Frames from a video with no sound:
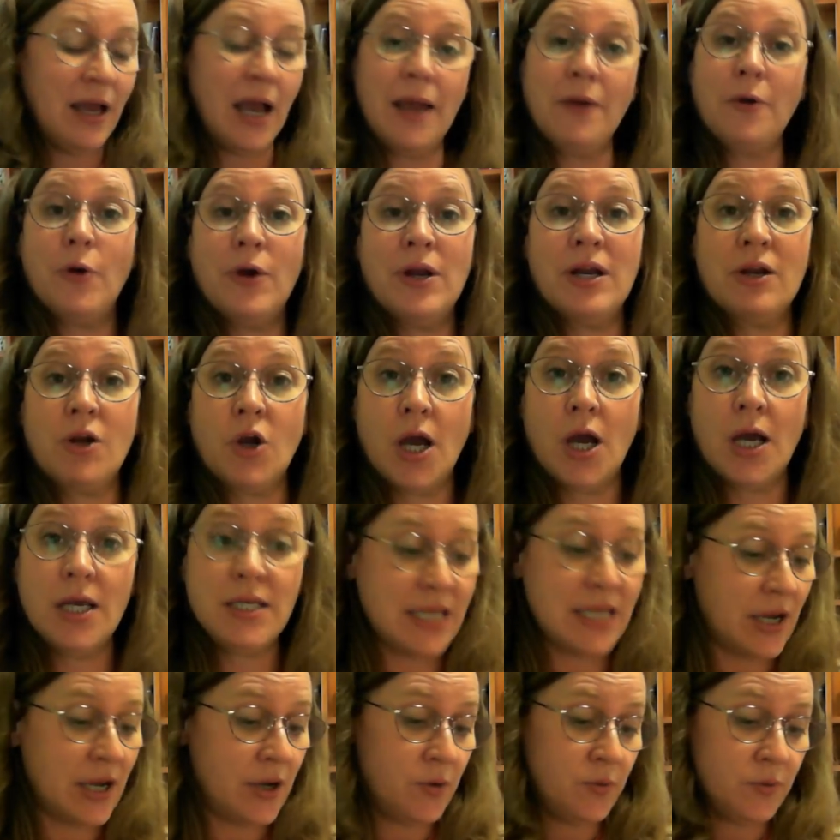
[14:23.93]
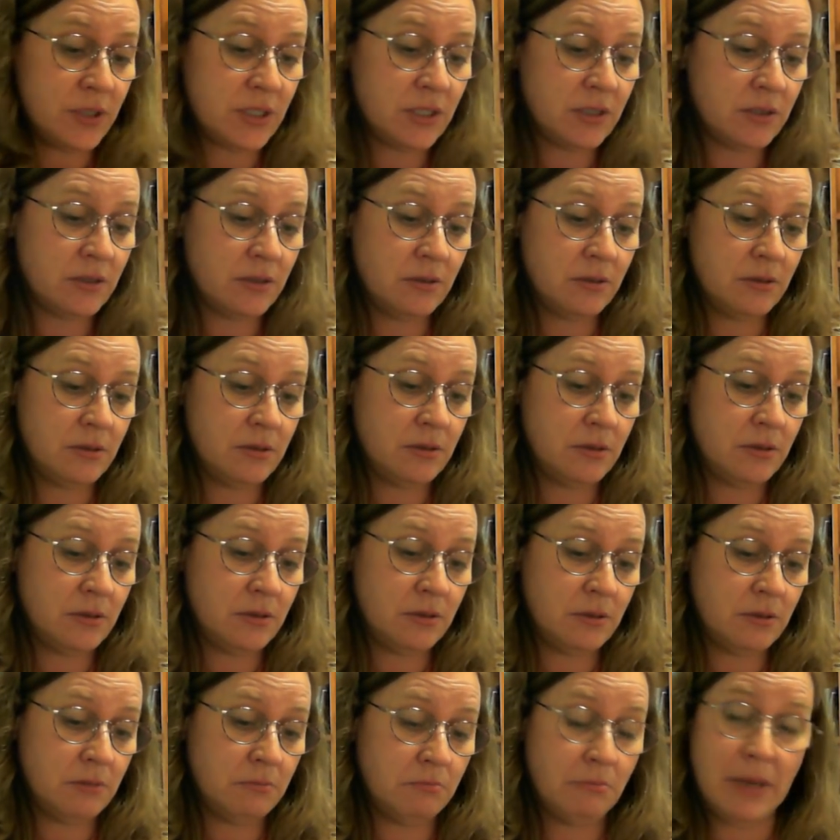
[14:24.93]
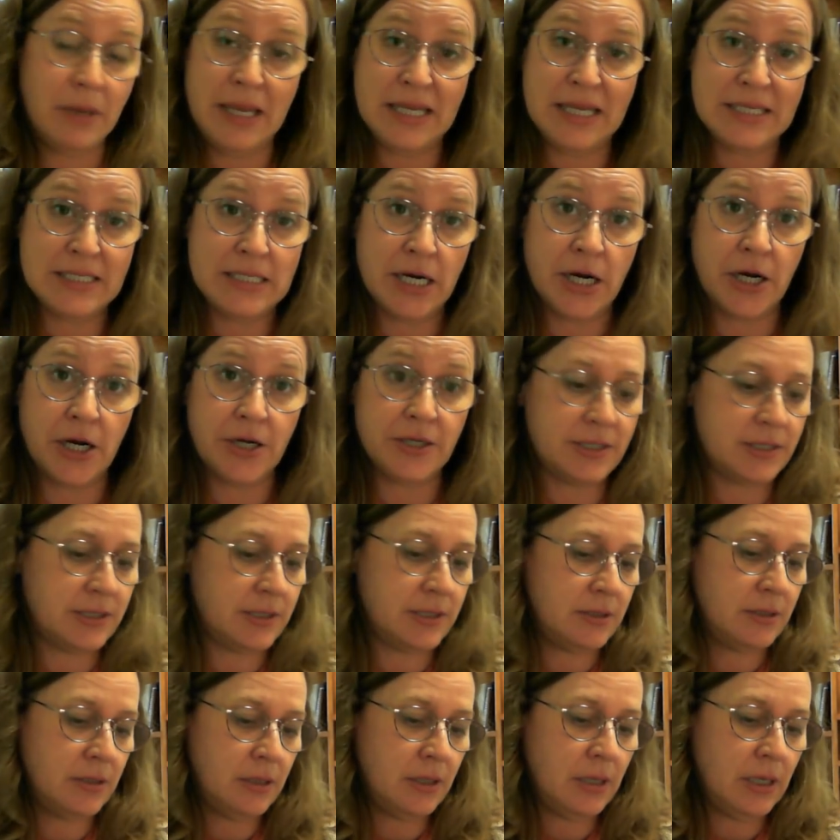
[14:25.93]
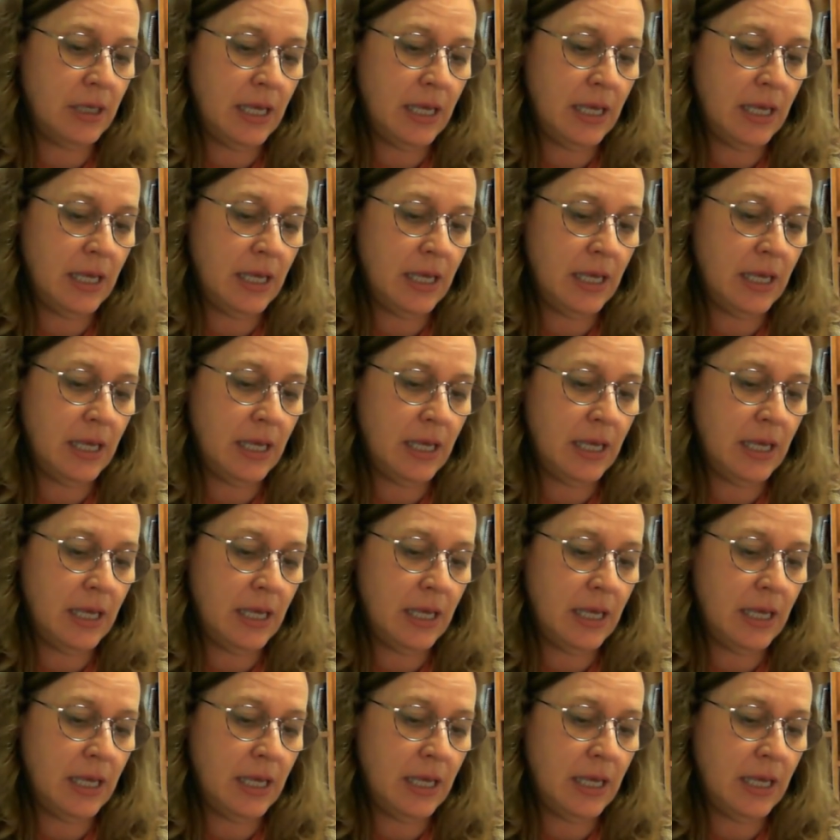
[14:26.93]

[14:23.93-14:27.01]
I'm going to cross out my starts.